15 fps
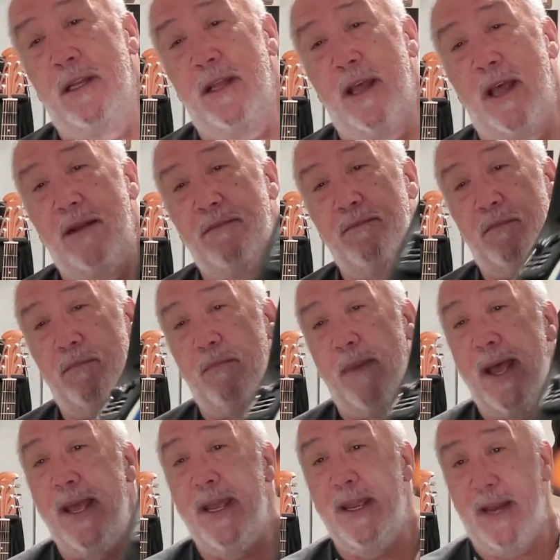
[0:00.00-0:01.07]
had
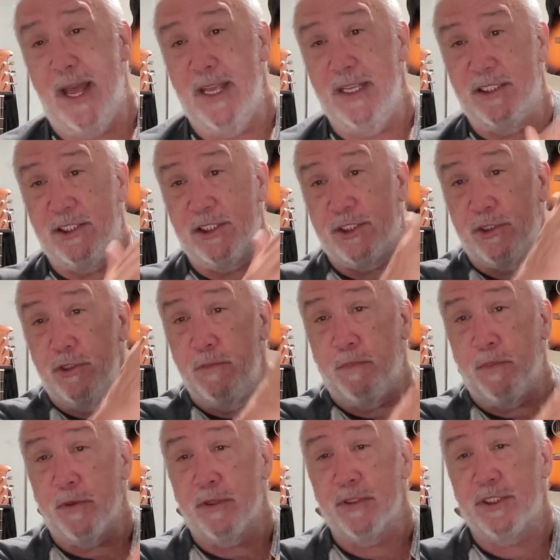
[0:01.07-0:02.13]
made a
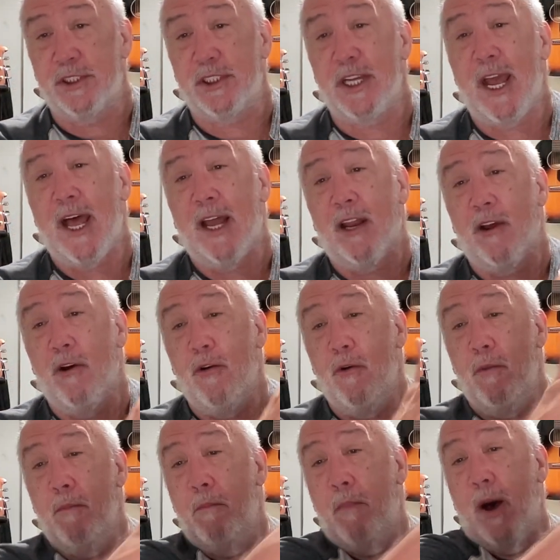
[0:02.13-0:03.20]
super shallow
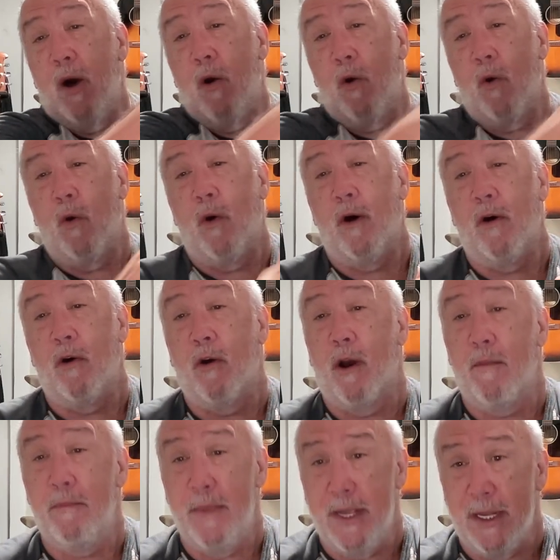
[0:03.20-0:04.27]
bowl or
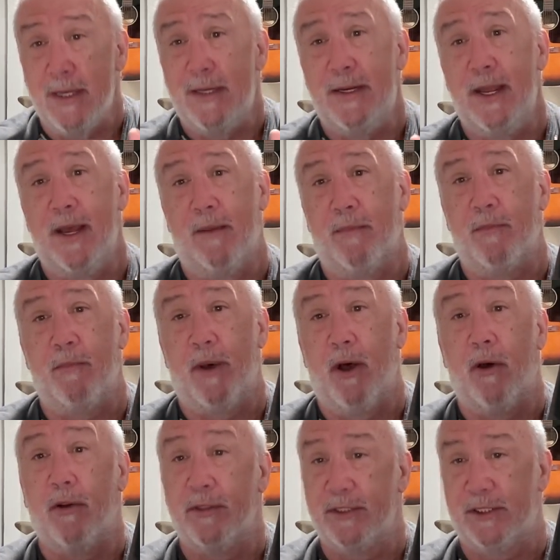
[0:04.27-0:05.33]
a mid-depth
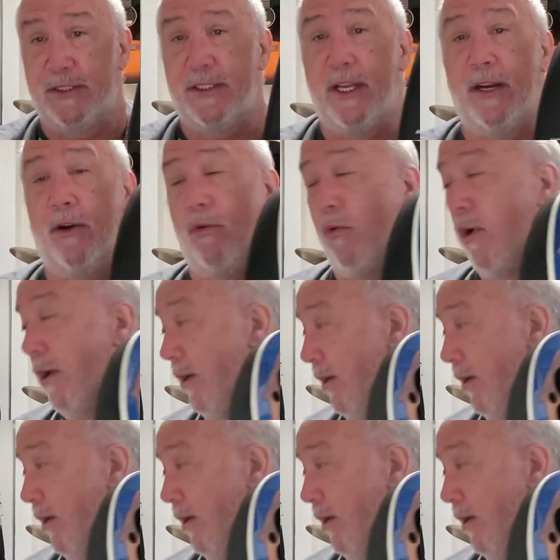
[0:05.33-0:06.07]
bowl instead of what